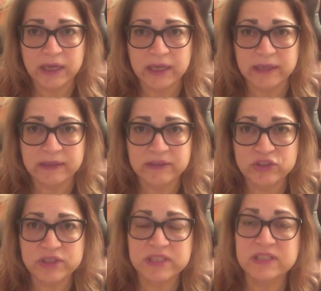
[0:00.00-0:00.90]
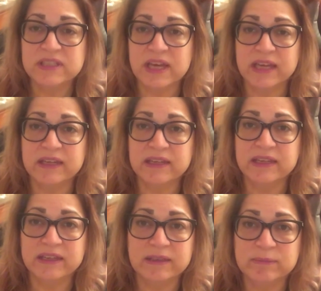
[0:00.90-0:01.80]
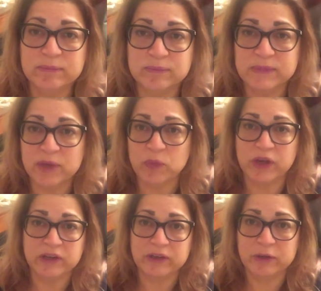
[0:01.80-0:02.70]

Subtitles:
and just decided that they wanted